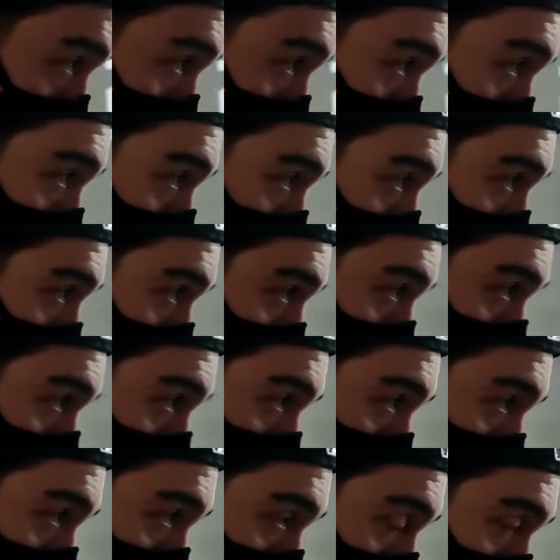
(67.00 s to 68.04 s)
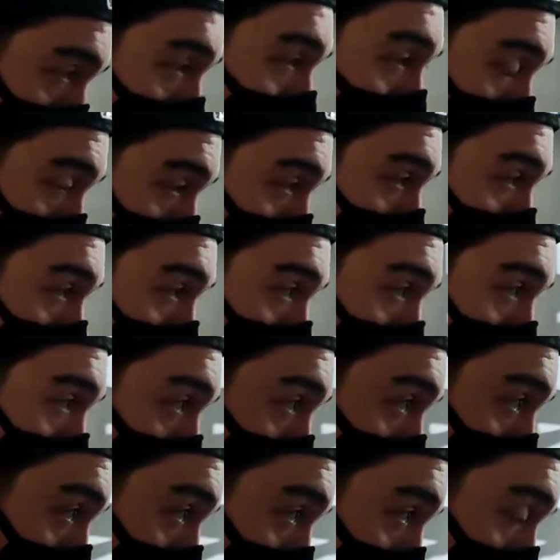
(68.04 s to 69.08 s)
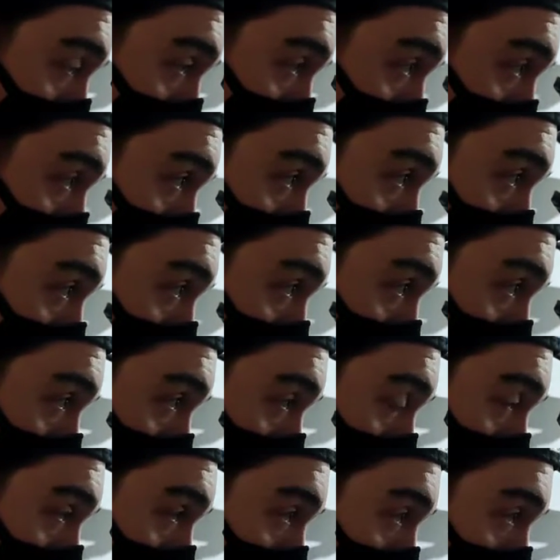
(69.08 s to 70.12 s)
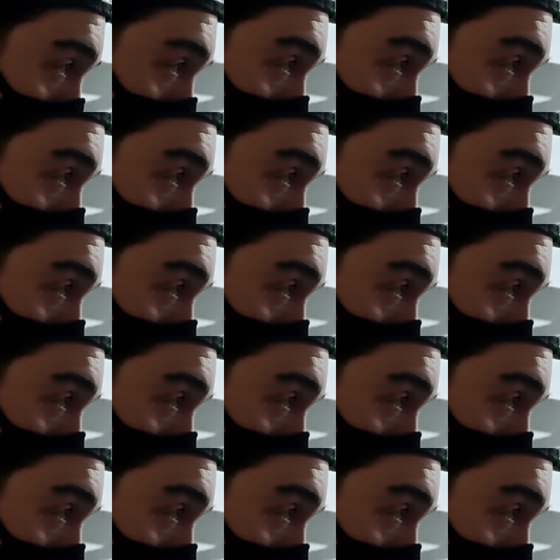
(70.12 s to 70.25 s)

the second quarter. That should feel good for you guys.